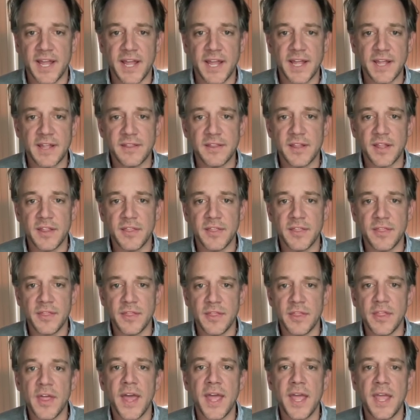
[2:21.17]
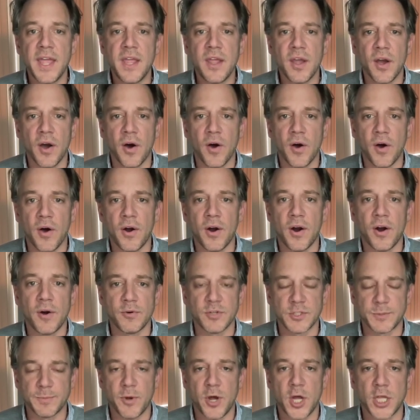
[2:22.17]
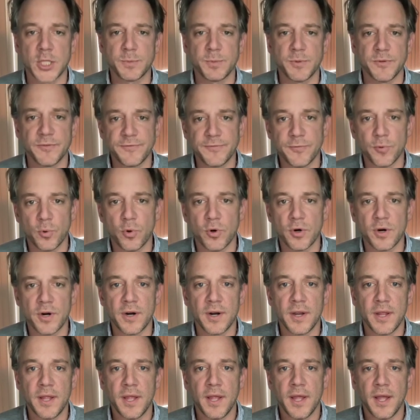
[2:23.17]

And they are responsible for